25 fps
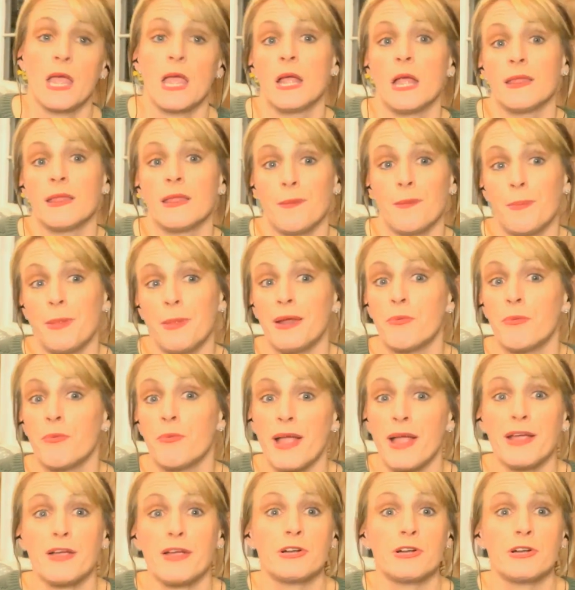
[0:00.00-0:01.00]
They played
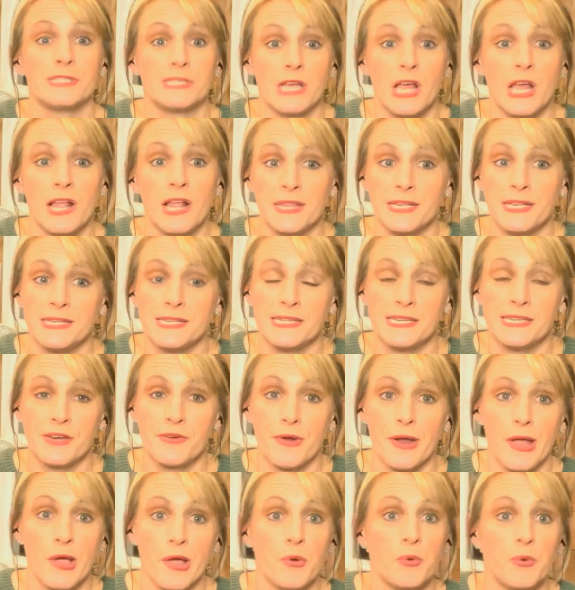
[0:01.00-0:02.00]
records on the
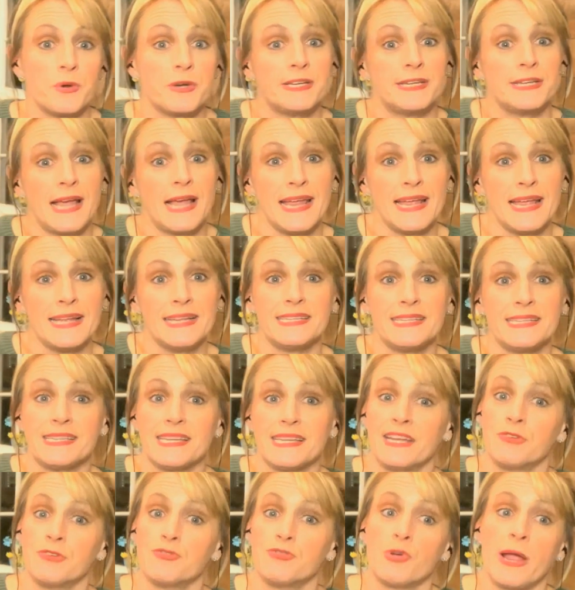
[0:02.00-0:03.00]
stereo, danced,
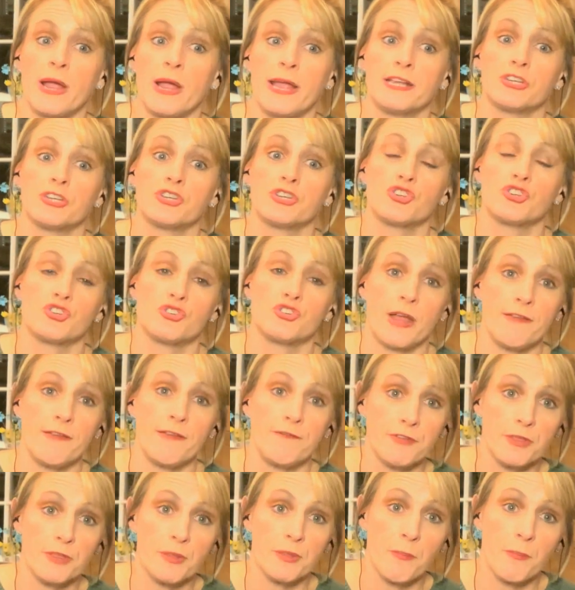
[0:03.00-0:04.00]
and drank straight
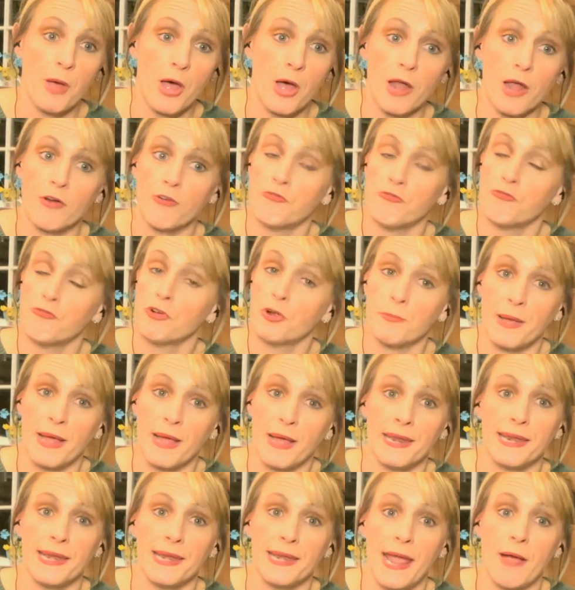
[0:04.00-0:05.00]
from the bottle for
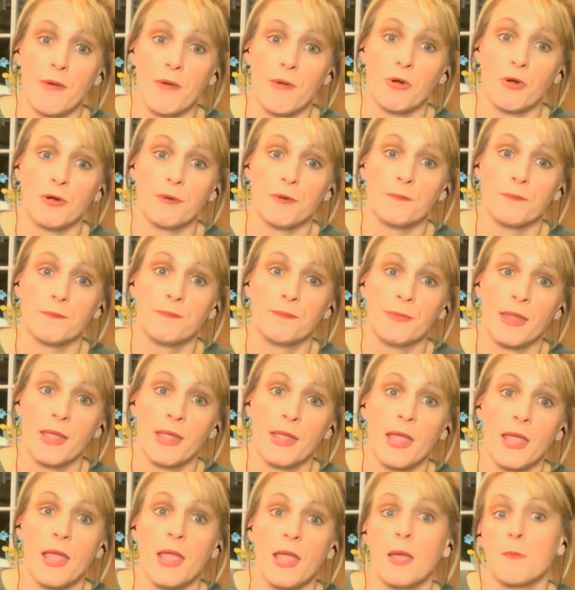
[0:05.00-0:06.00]
about an hour.
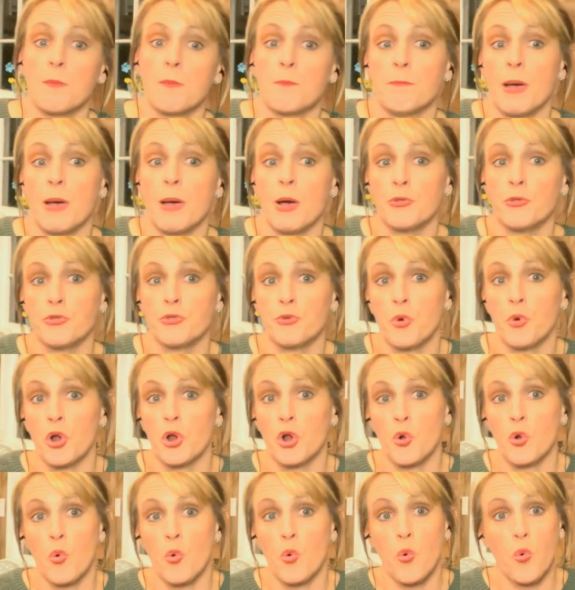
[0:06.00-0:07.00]
Both
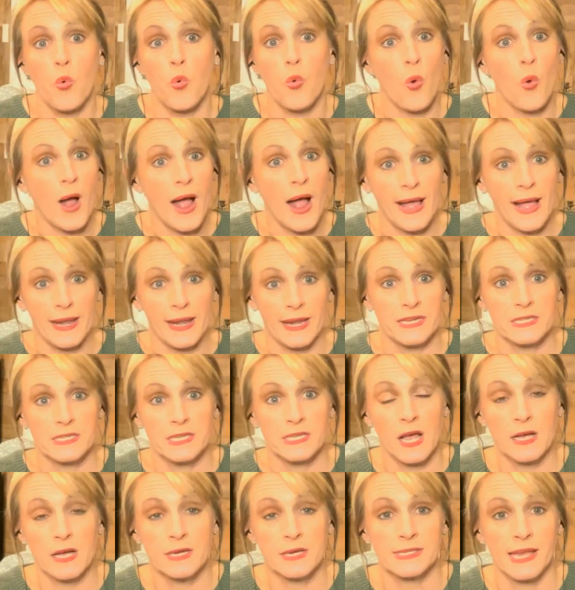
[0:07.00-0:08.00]
were quite
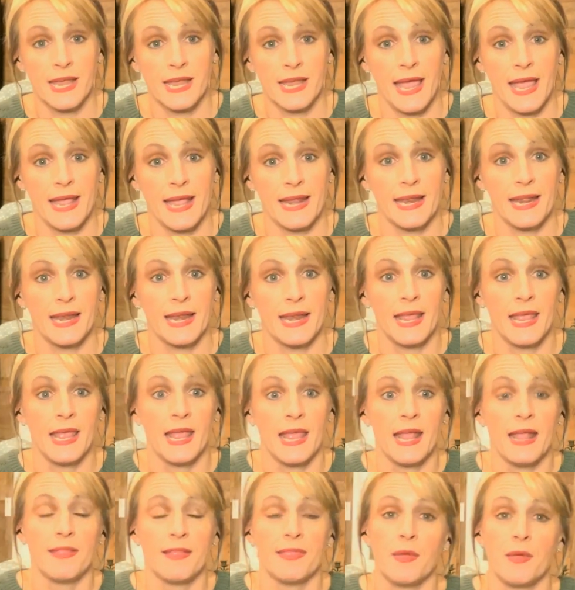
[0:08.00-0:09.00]
intoxicated.
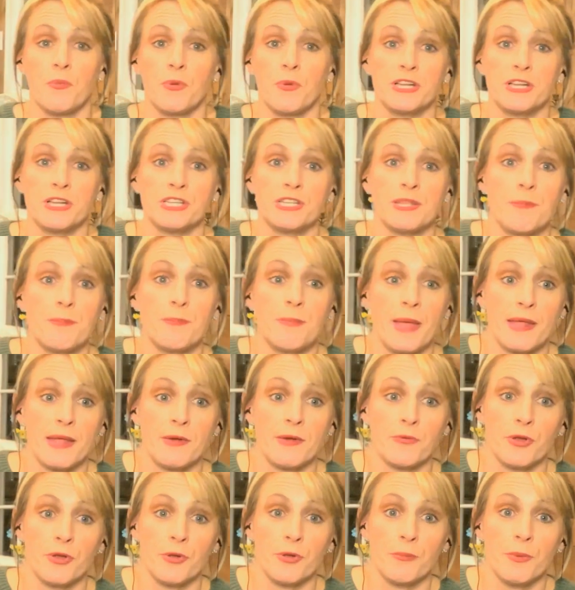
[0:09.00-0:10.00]
They went to the
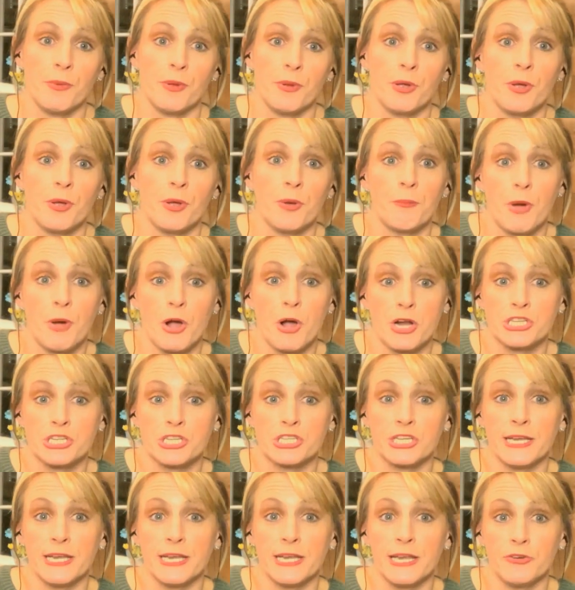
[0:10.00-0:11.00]
bedroom,
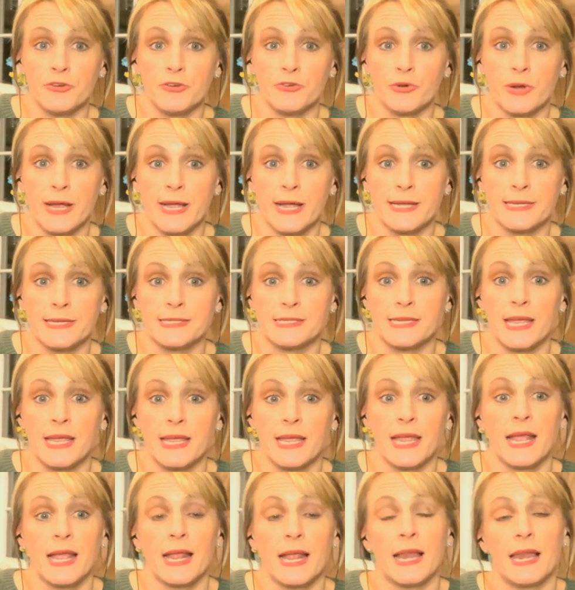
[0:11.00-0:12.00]
partially undressed,
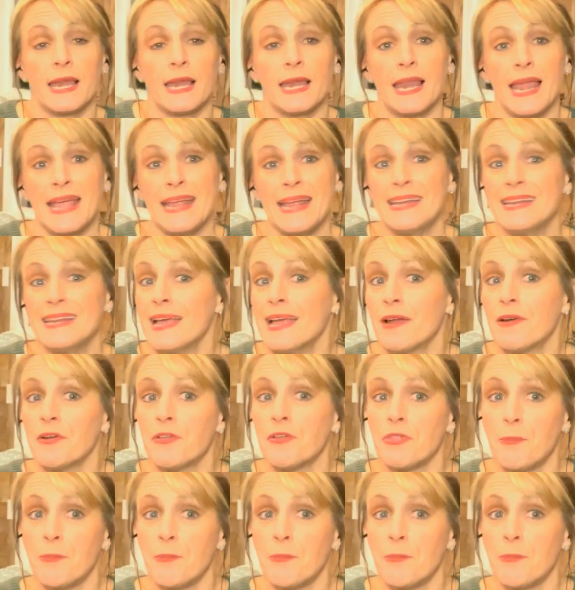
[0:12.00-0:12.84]
laid down on the